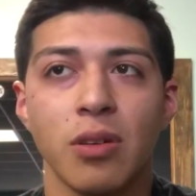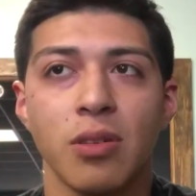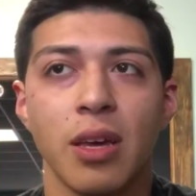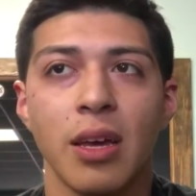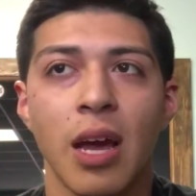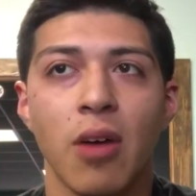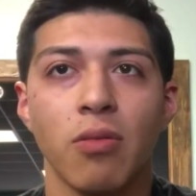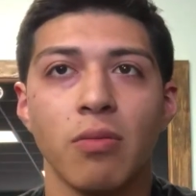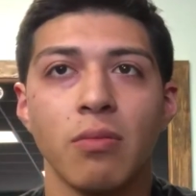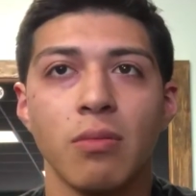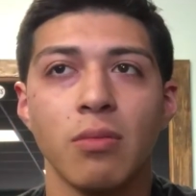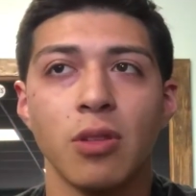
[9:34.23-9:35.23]
to say how
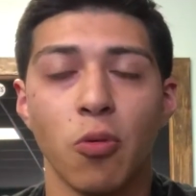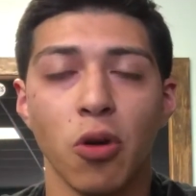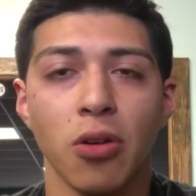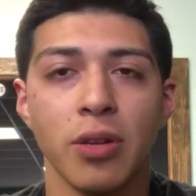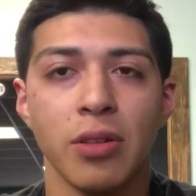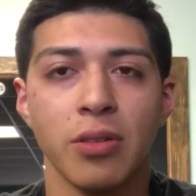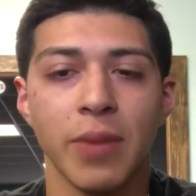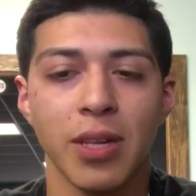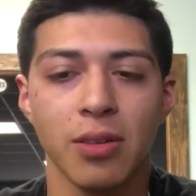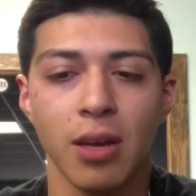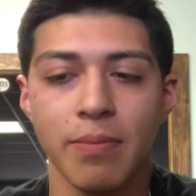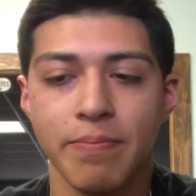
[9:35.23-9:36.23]
the world is
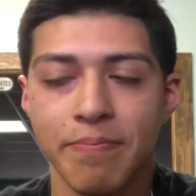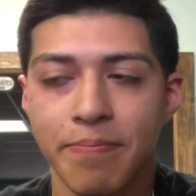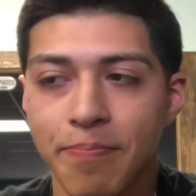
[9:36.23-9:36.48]
messed up,